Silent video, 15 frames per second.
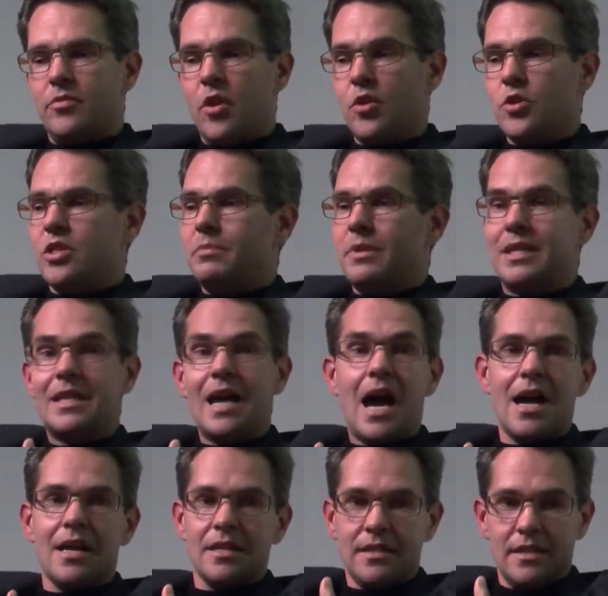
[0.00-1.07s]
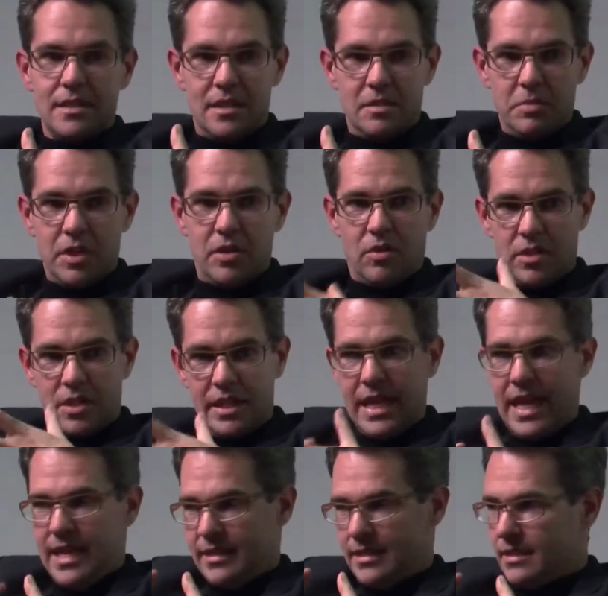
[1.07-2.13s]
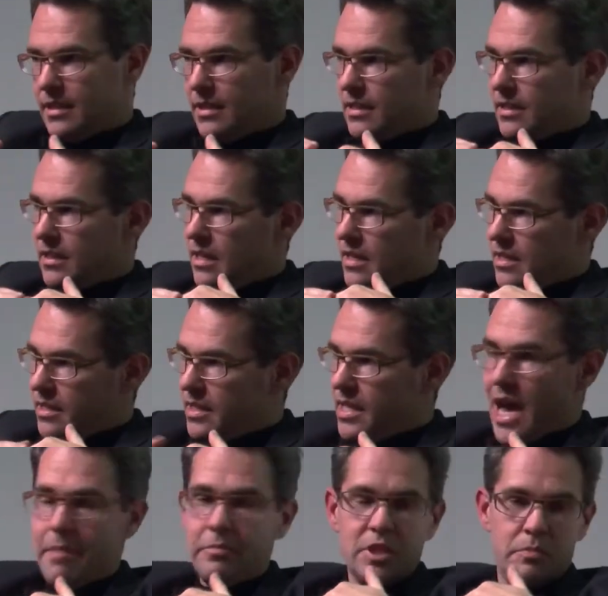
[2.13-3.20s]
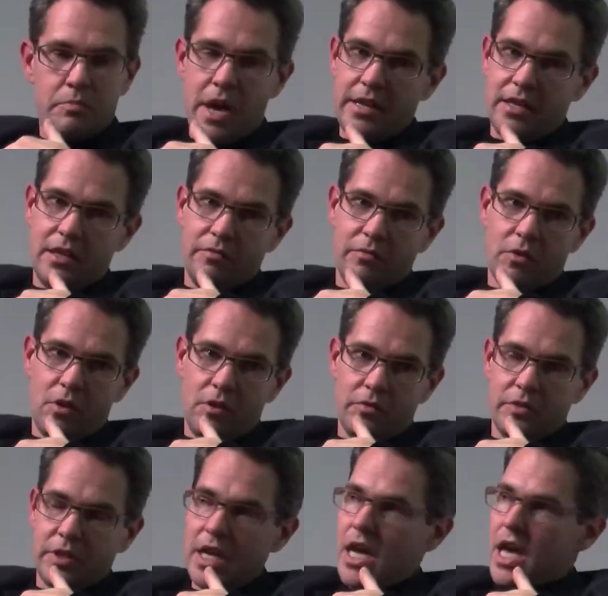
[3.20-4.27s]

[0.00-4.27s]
ultimate darkness because it has this time span involved.